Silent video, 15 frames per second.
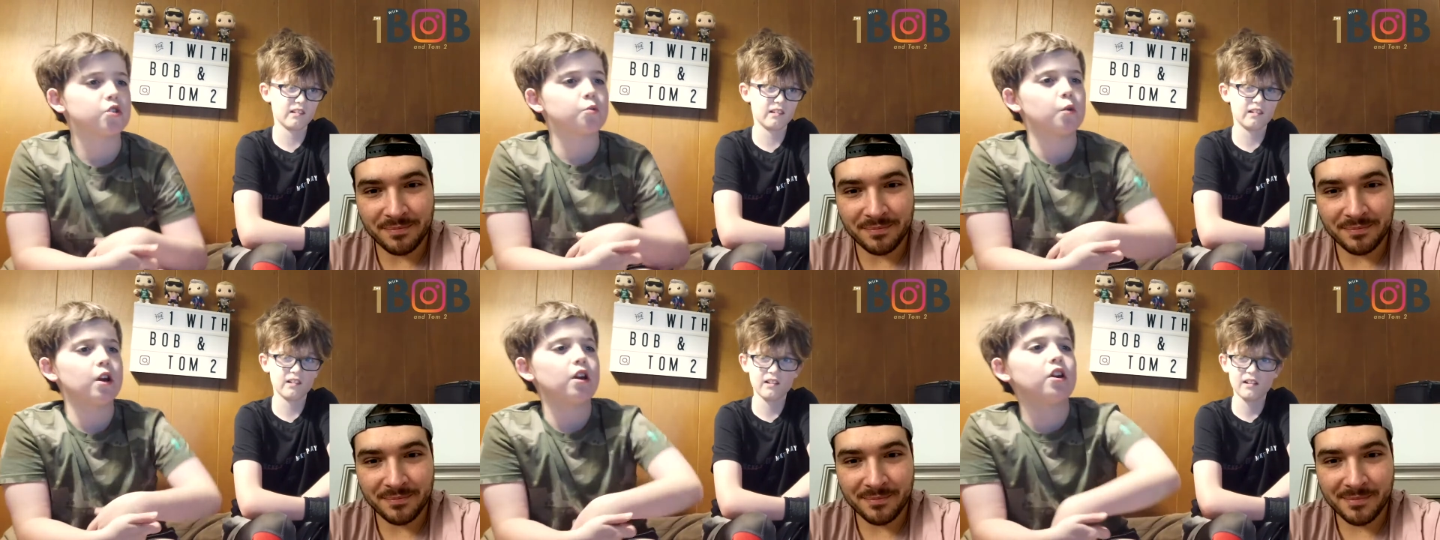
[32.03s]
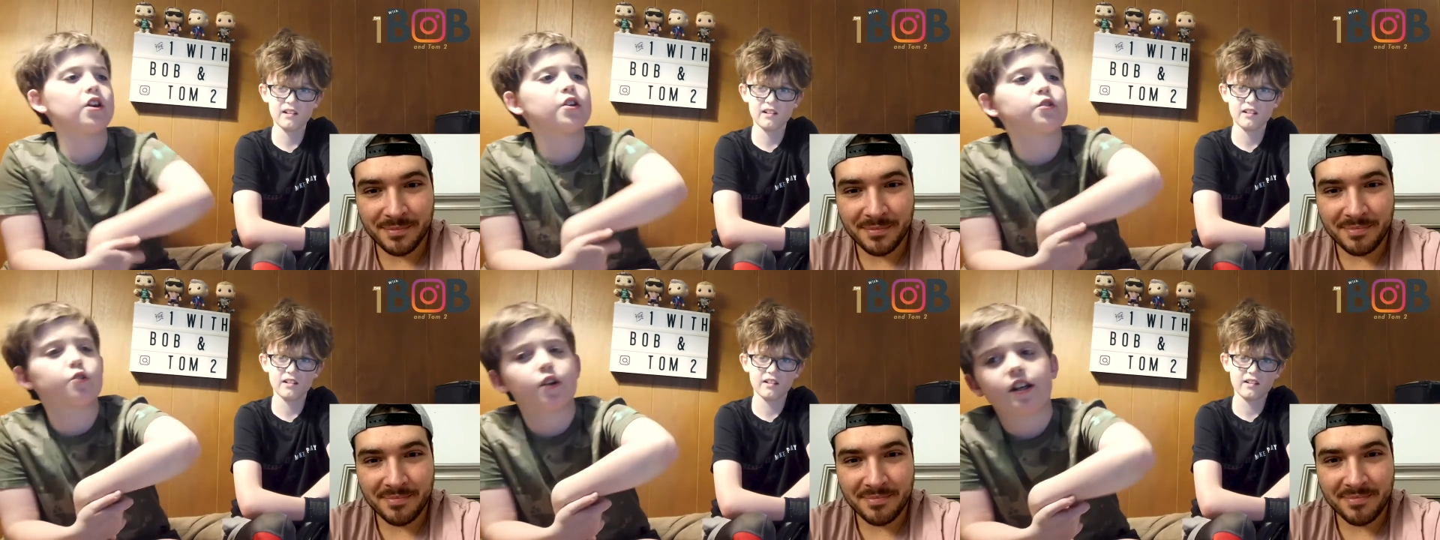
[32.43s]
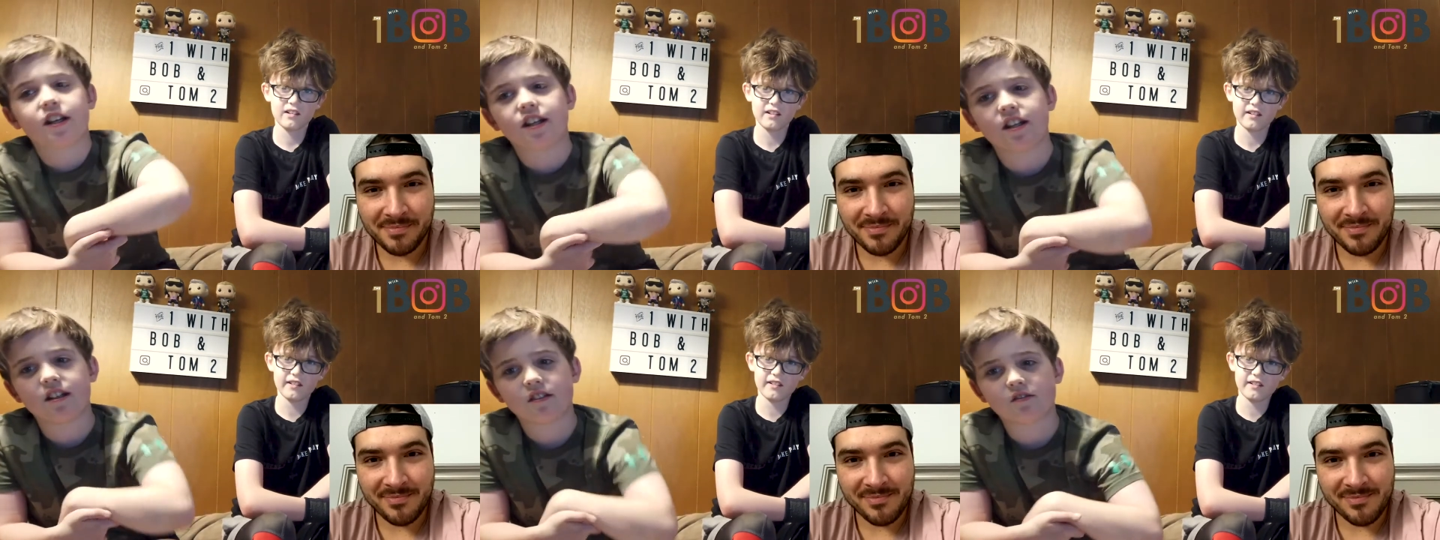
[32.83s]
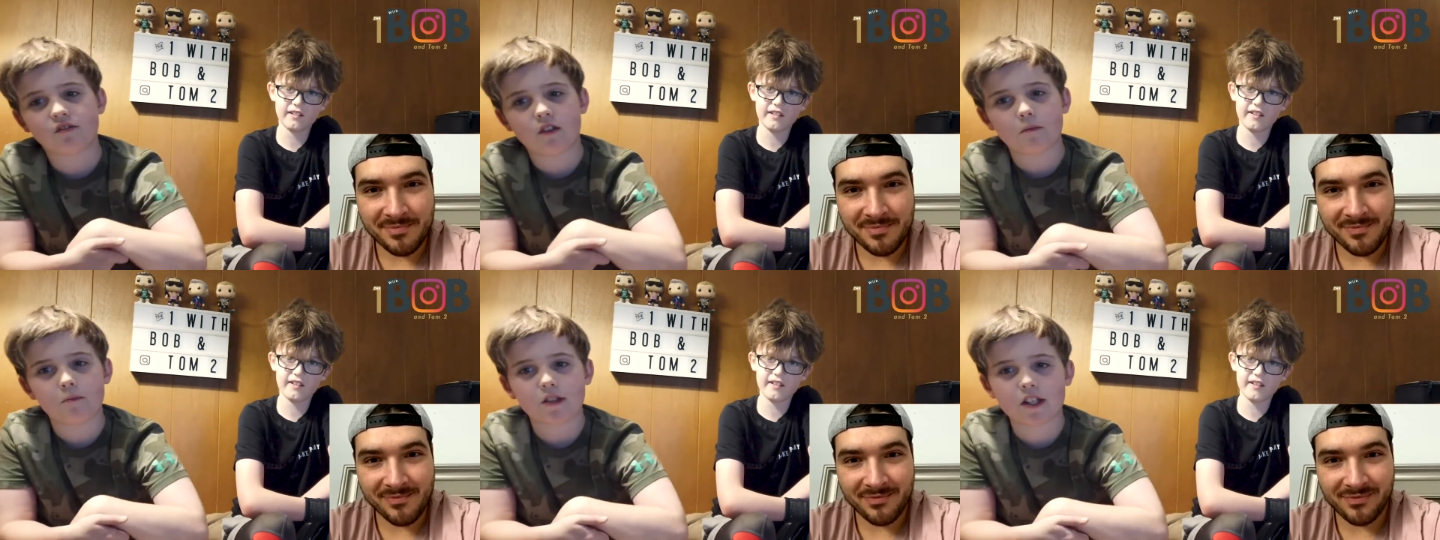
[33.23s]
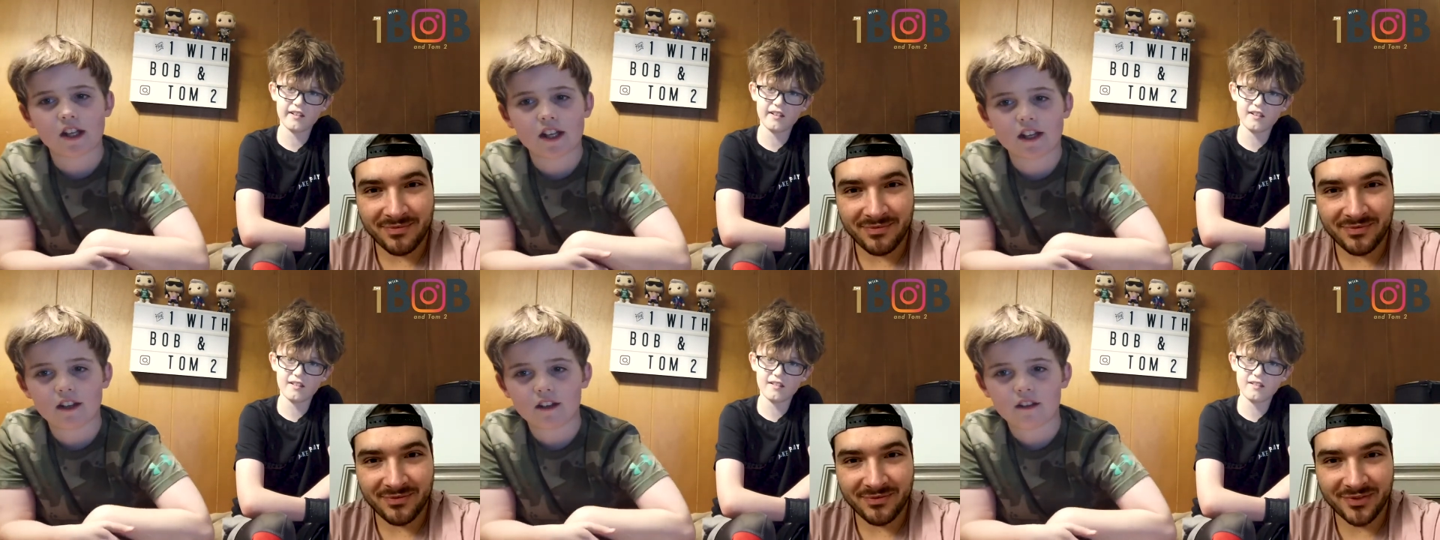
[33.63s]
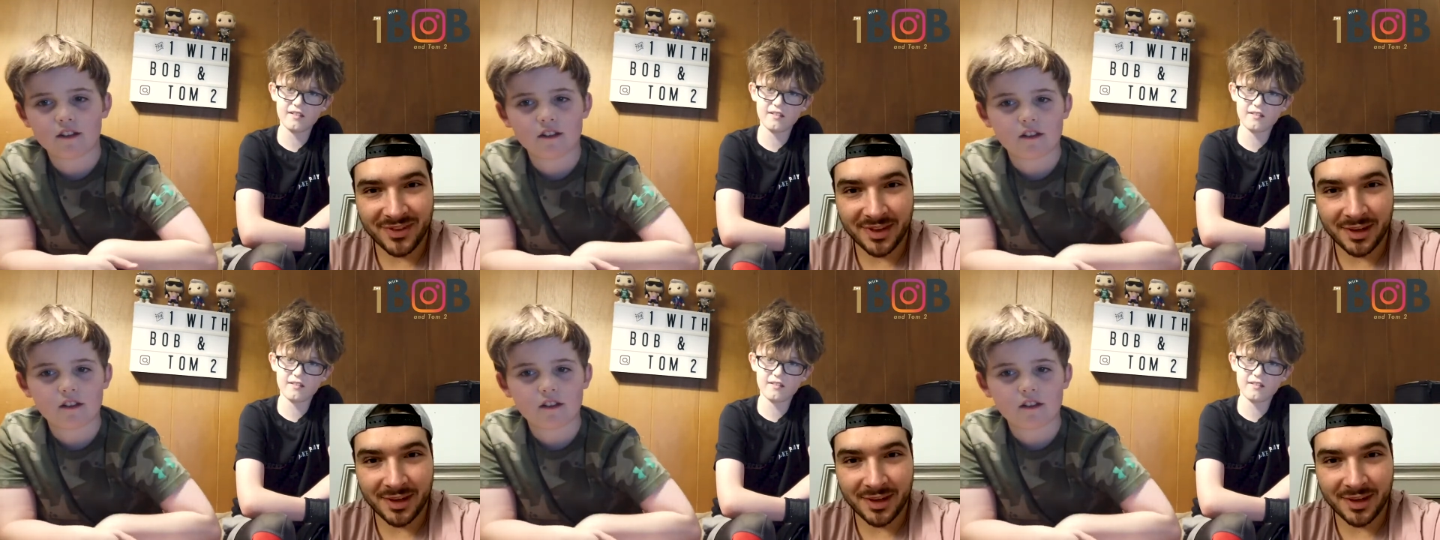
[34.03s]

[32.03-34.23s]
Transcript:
Speaker 1: So where are you joining us from today?